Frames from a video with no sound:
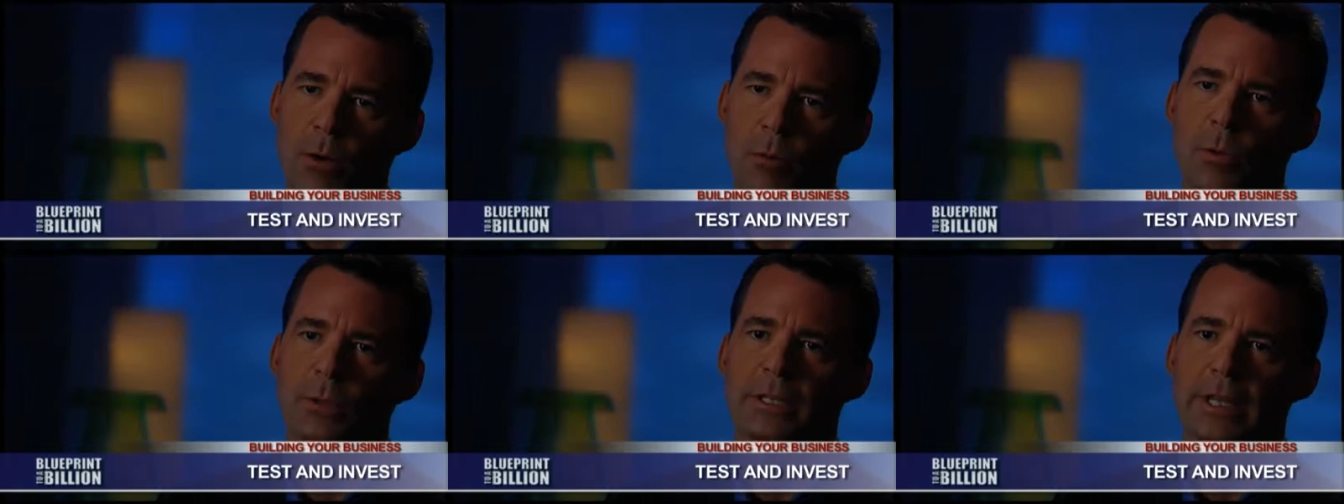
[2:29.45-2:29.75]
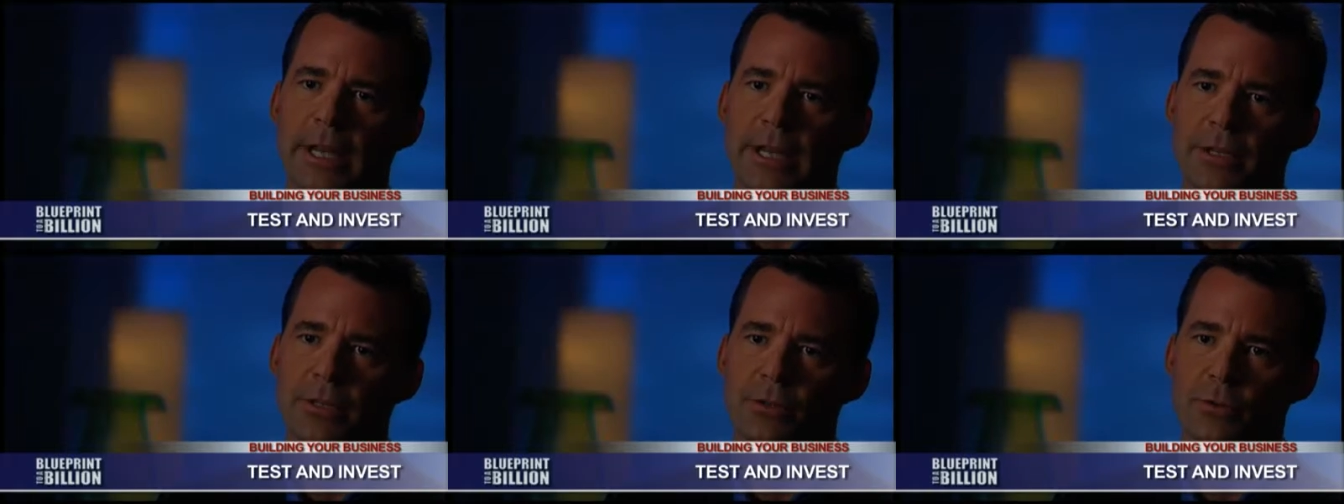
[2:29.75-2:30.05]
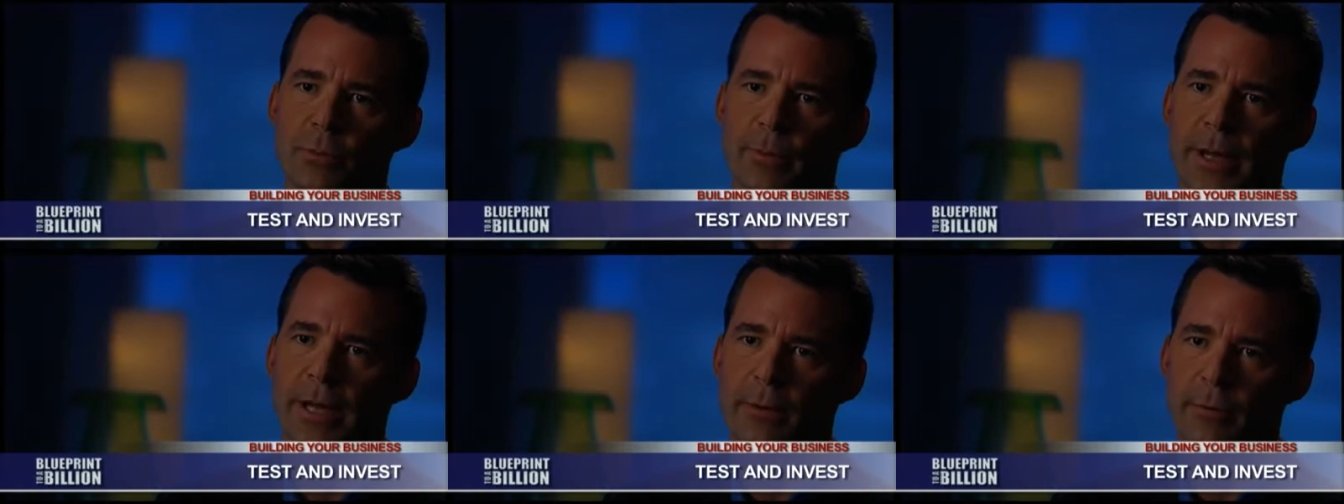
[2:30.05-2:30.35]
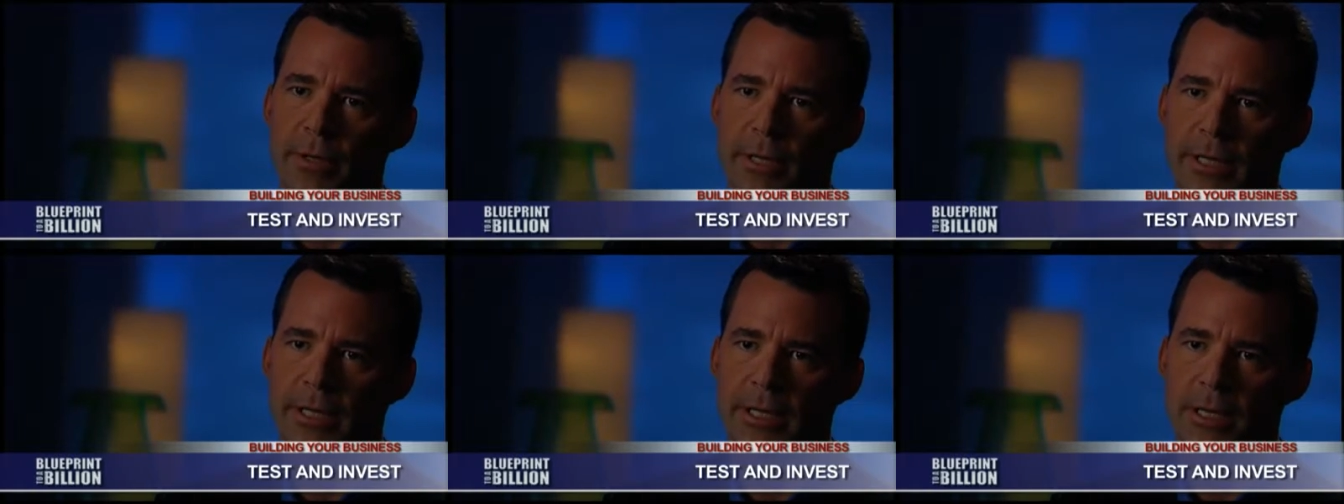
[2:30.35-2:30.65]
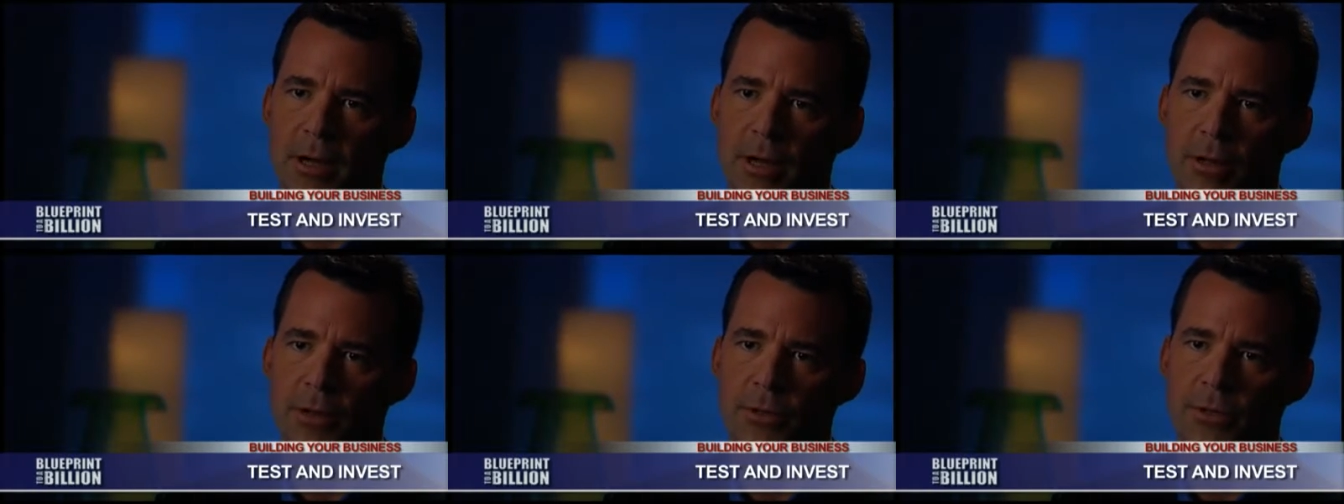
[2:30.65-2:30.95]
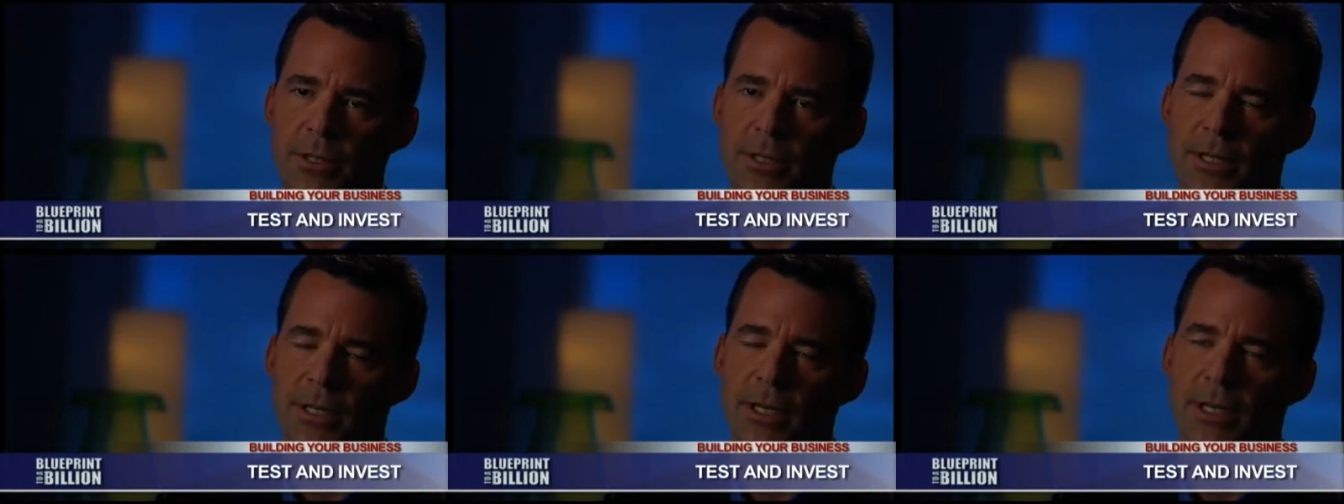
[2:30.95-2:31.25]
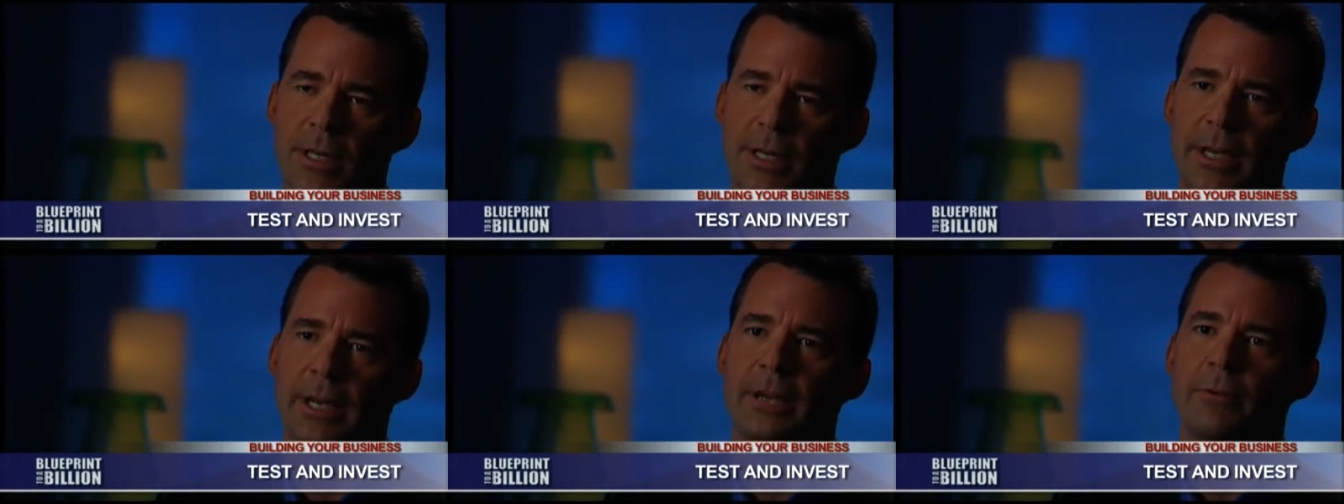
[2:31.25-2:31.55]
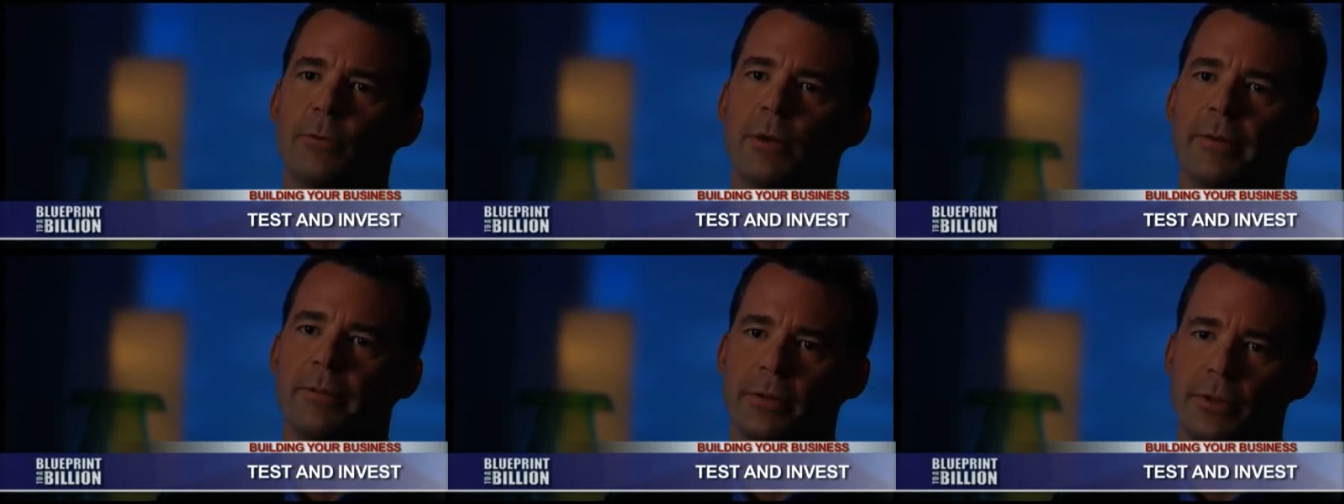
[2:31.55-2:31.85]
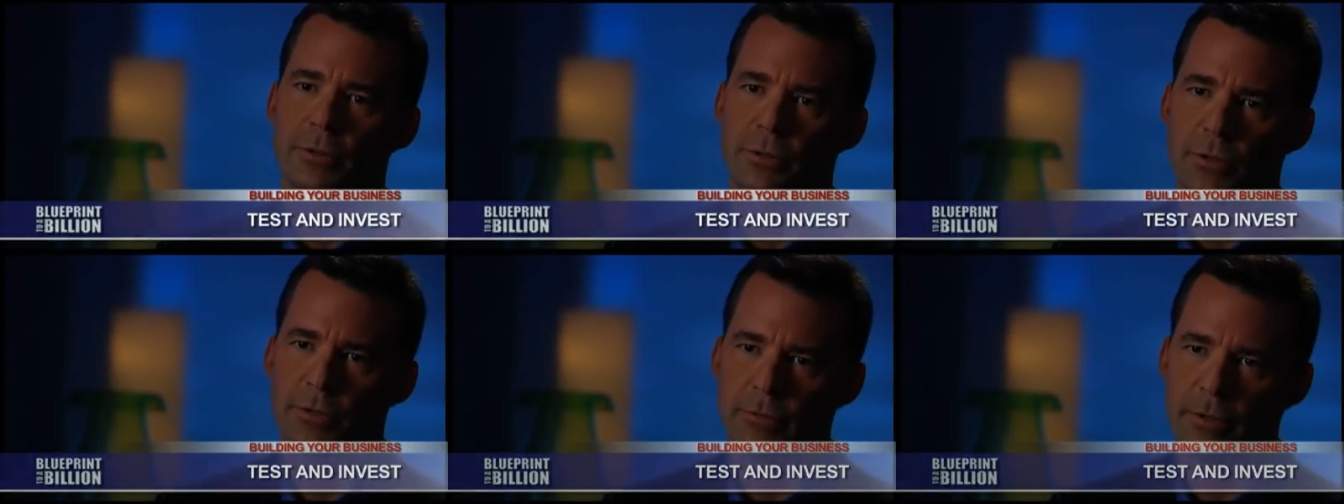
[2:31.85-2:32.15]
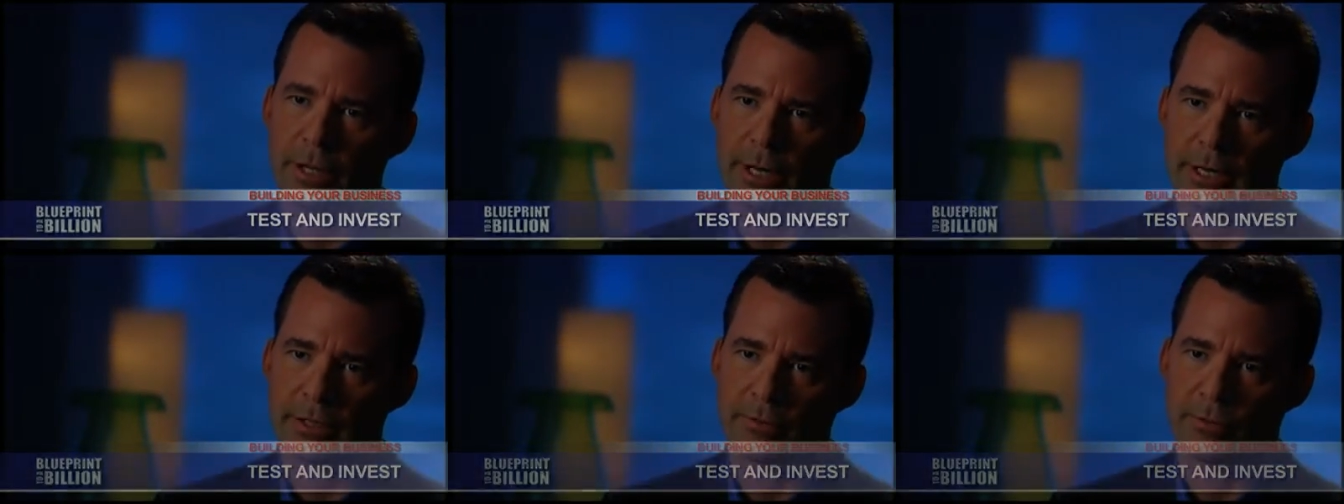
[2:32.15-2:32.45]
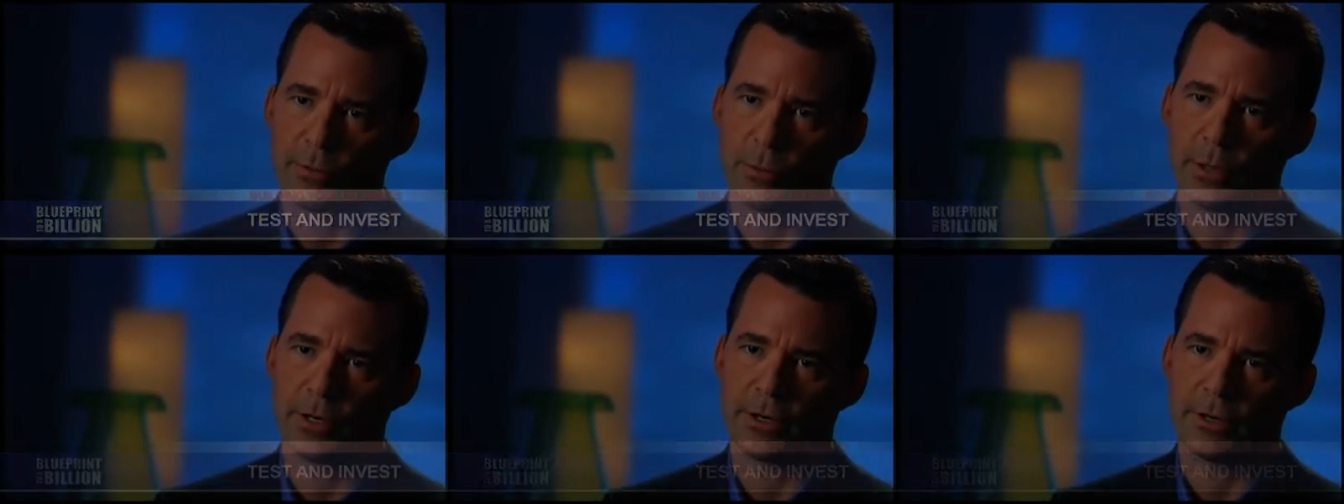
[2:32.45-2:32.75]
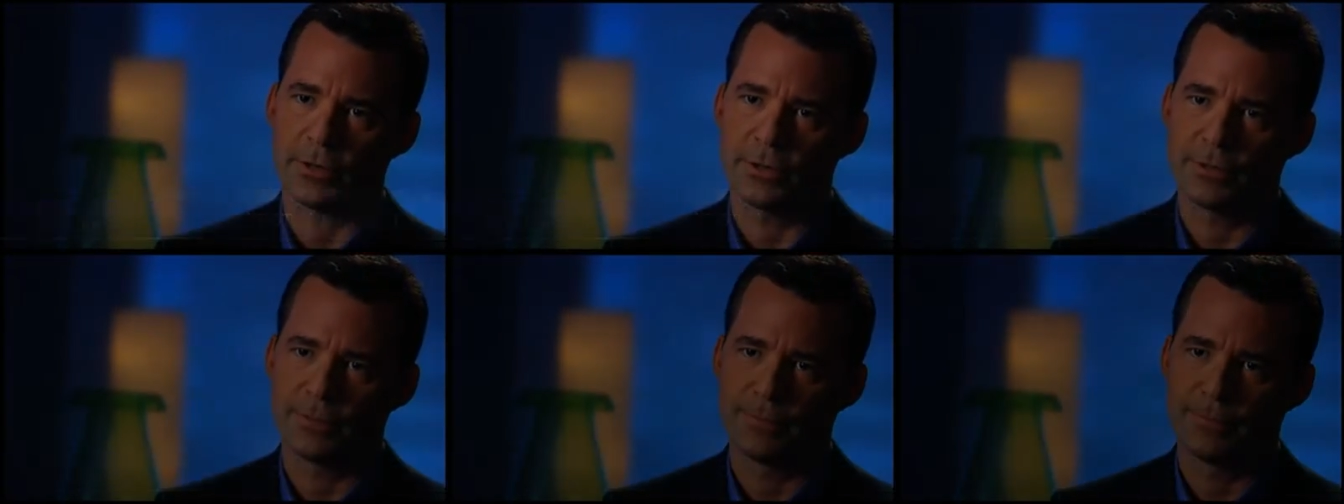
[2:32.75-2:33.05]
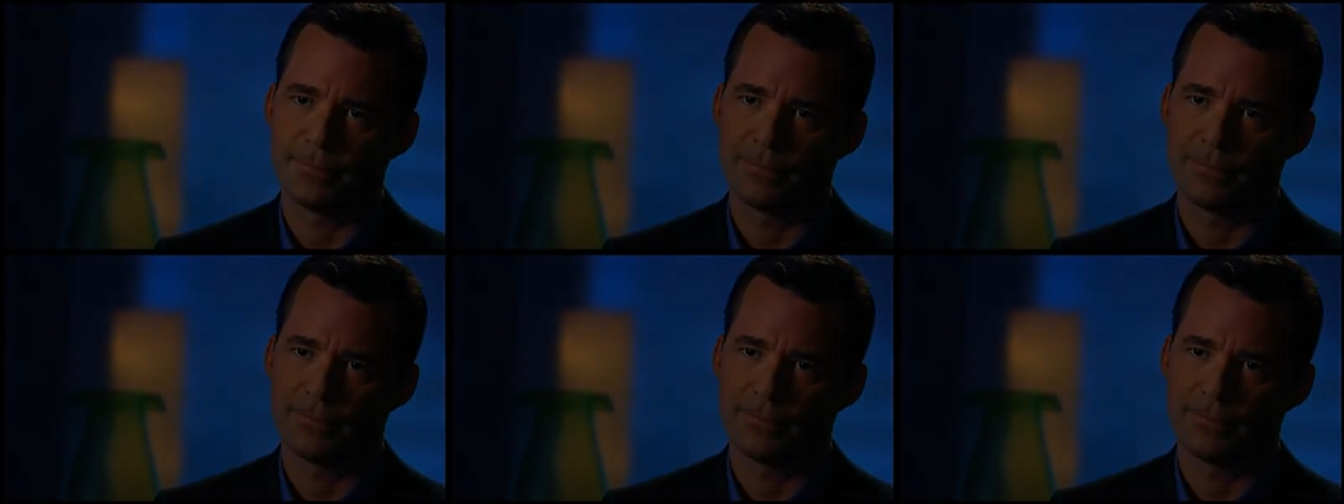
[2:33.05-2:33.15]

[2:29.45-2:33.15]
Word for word: will take us to about a billion dollars in revenues over the next four years.